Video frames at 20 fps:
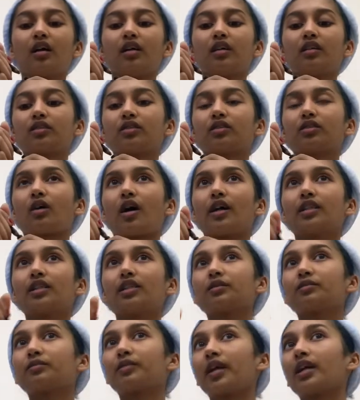So I
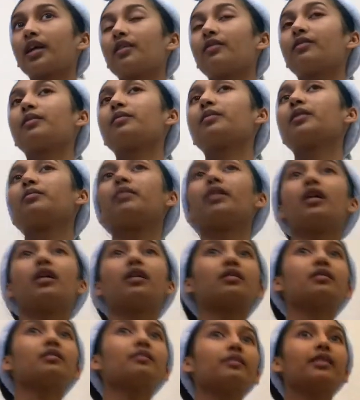just spread it from the
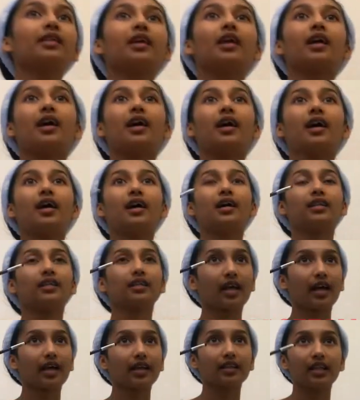bottom,
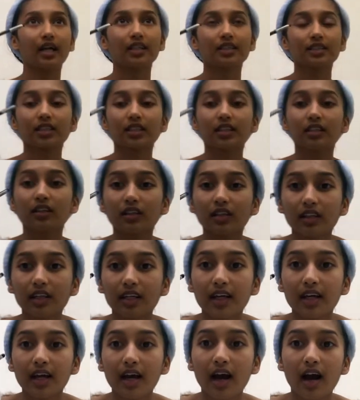and like that's
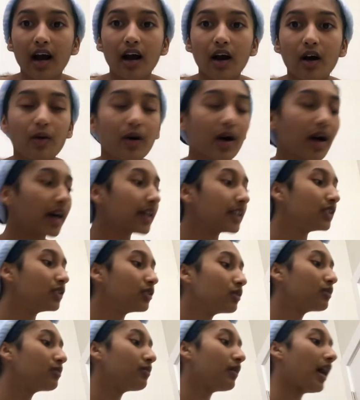literally how I
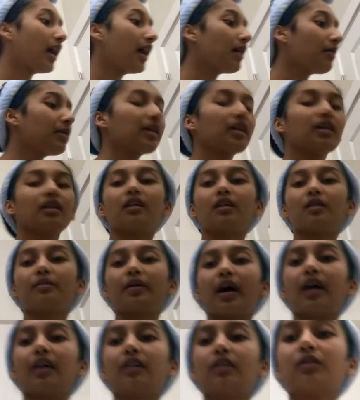do my eye makeup.
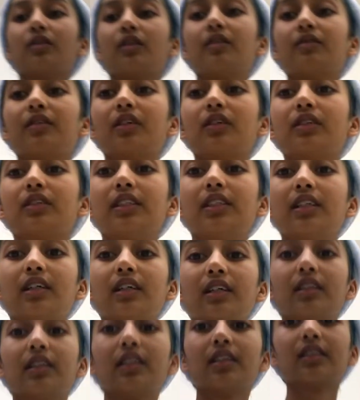I don't know if you could see
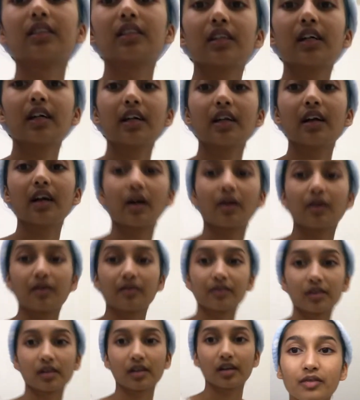it in this light.
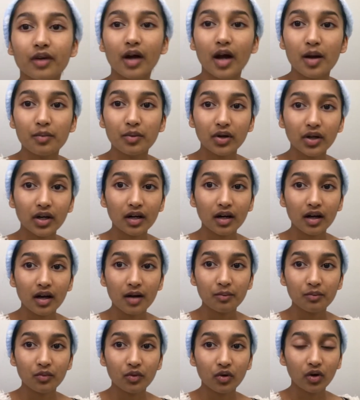However, if I put it
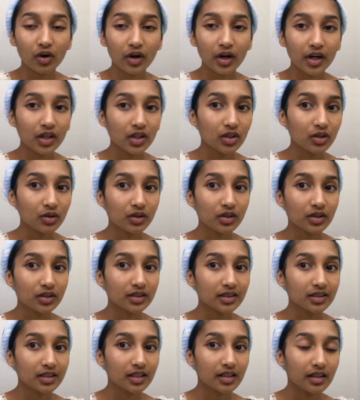up more, you could
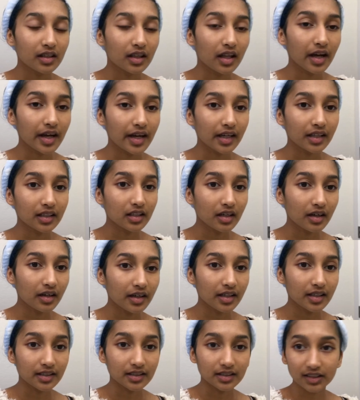see like there
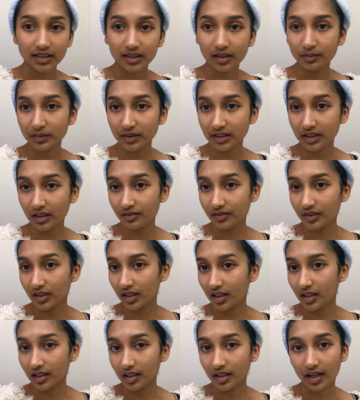is some stuff
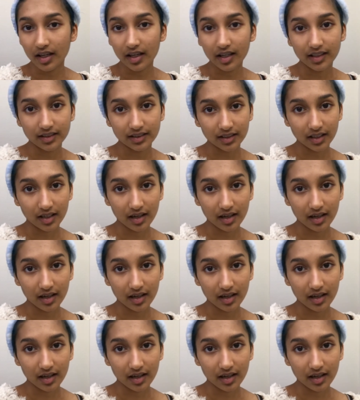done, and